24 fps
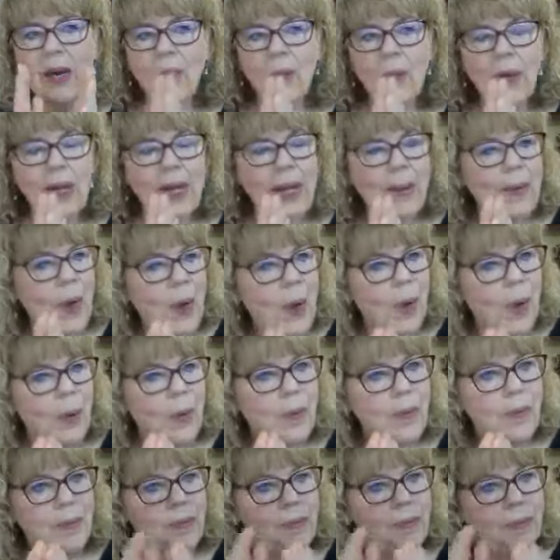What I
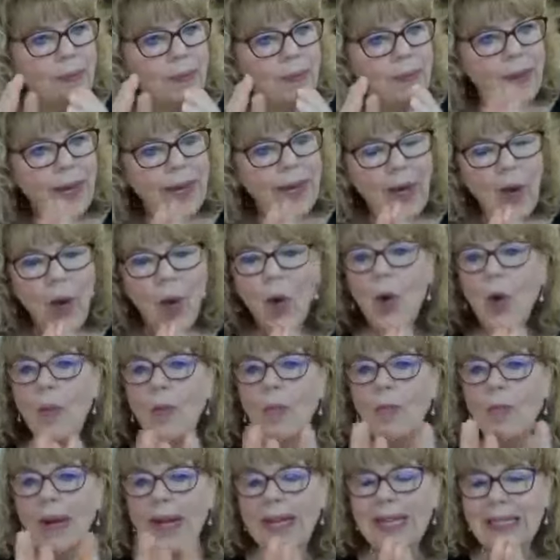my
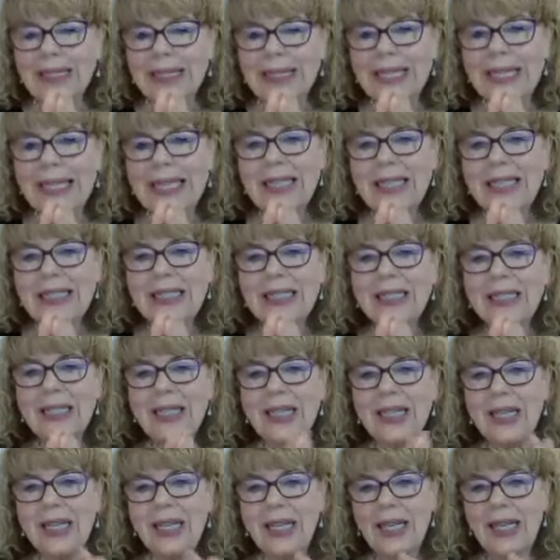hope, my intent
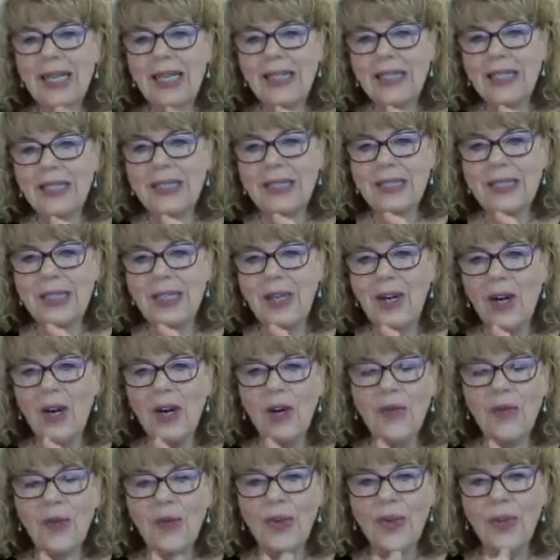is to
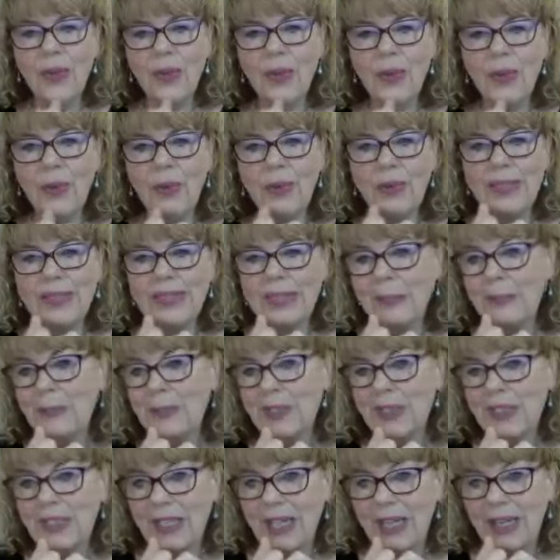offer you
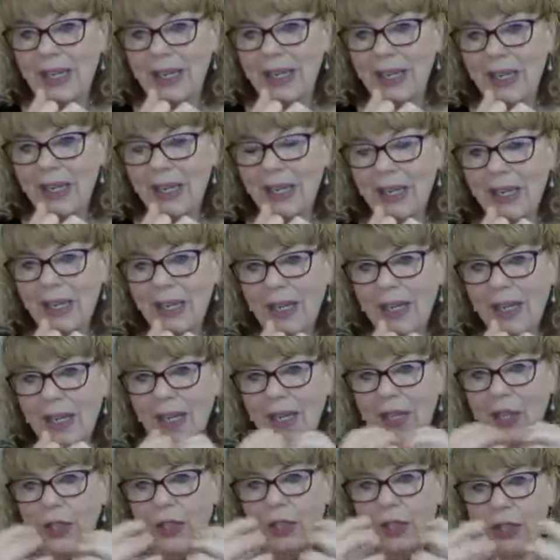tips today
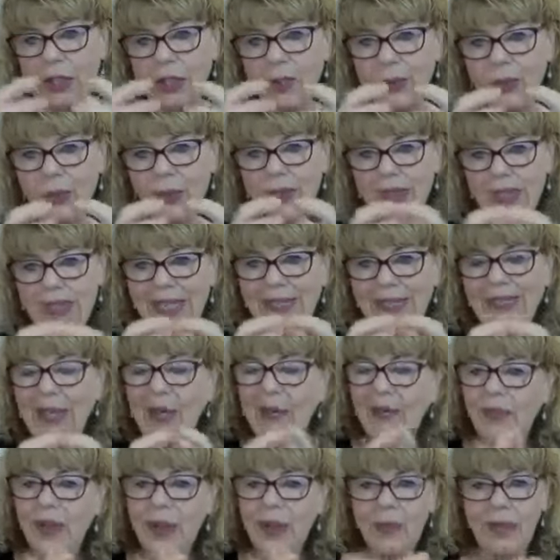to set
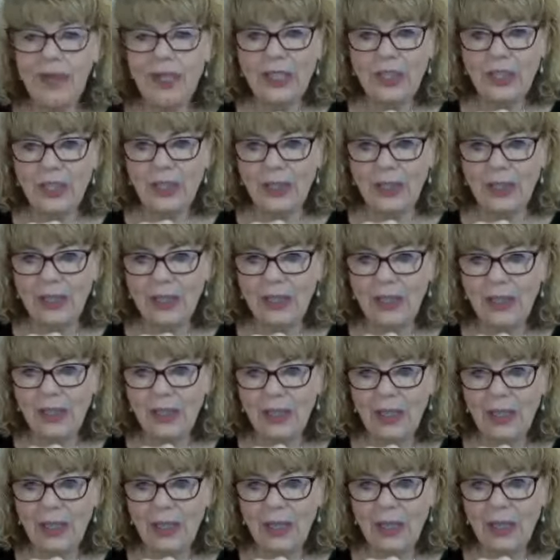that foundation,
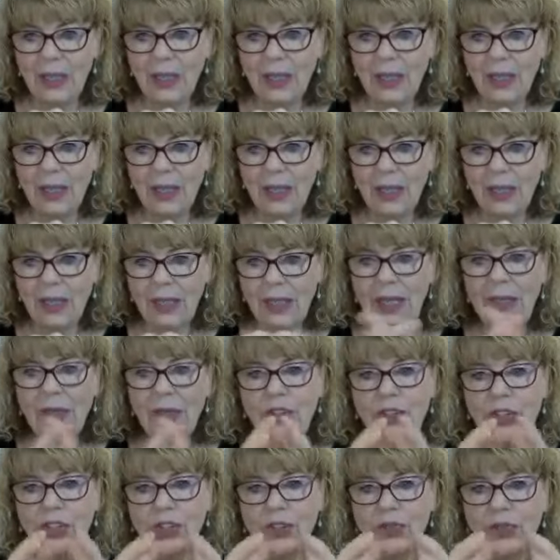
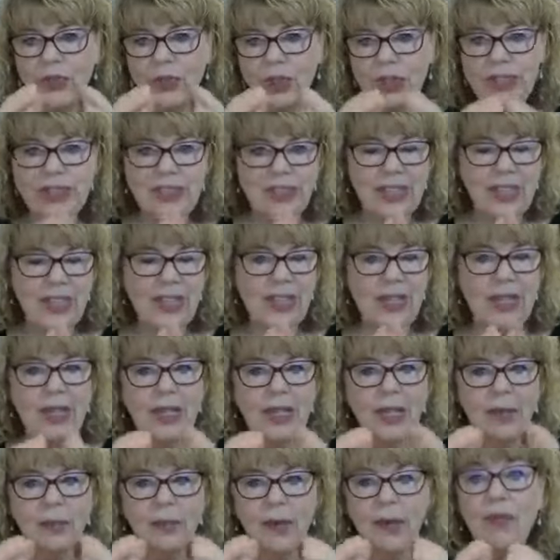not just for
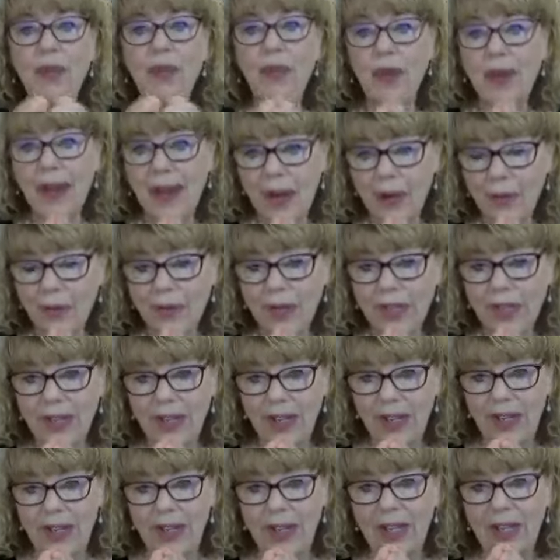today, but for every
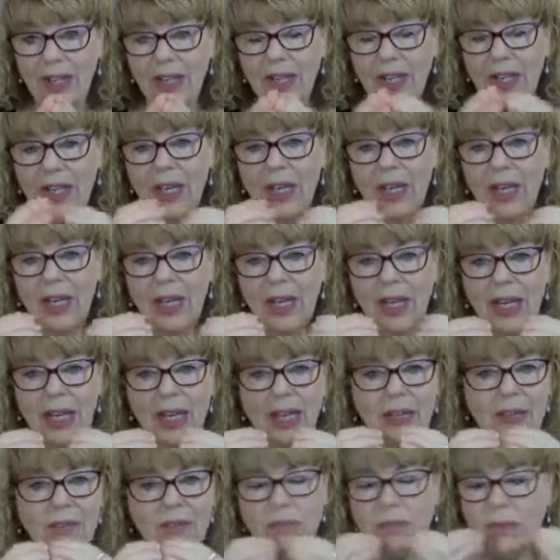day.
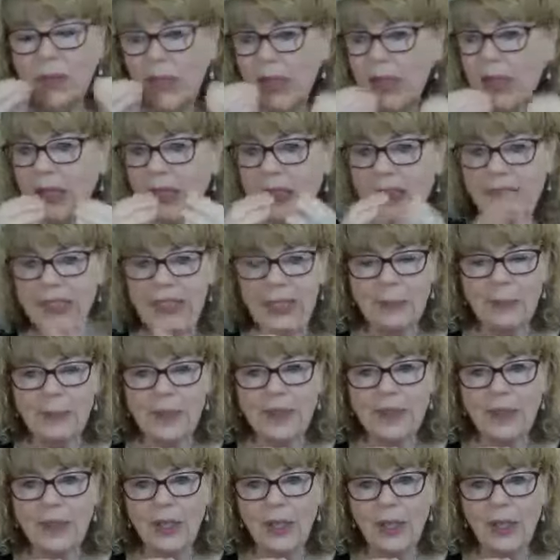Little
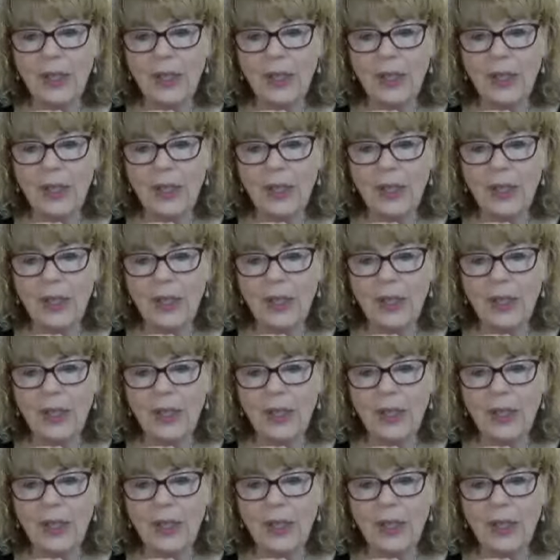tips.